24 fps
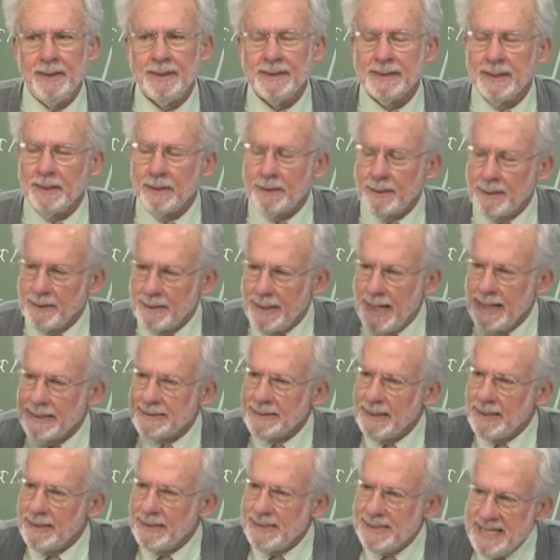There's a,
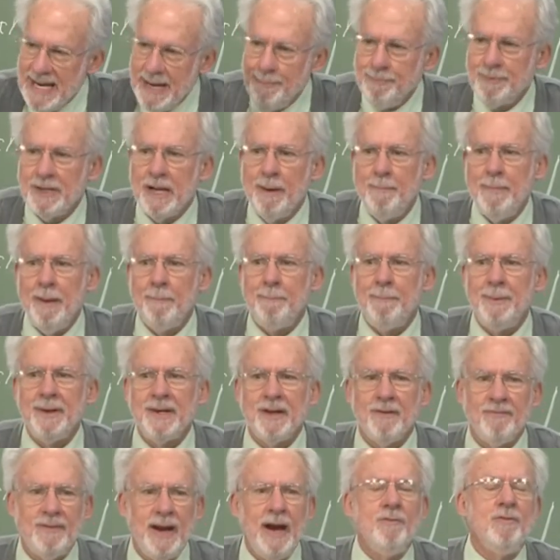that's a deep
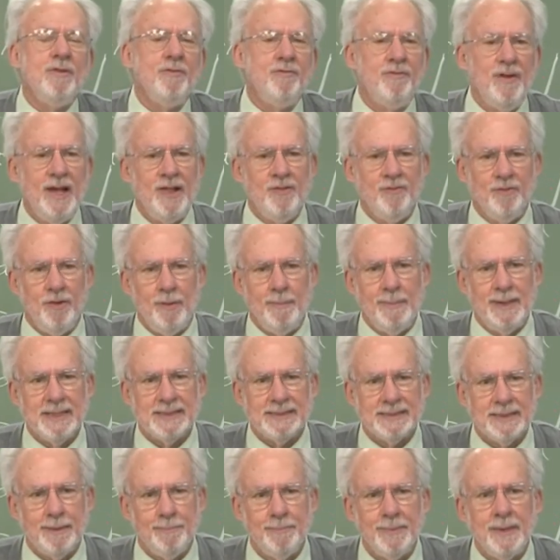commitment of every faithful
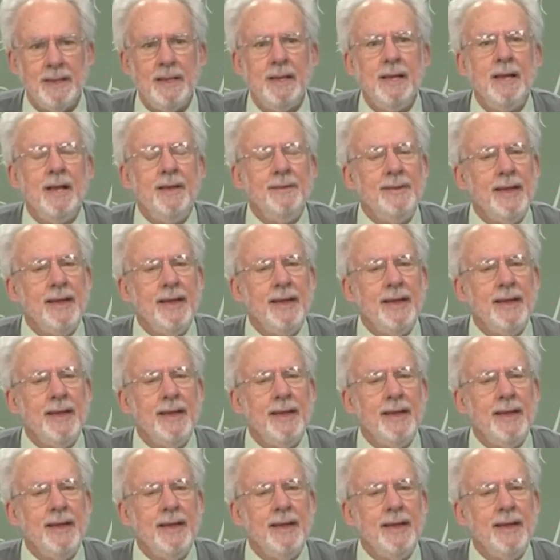Muslim.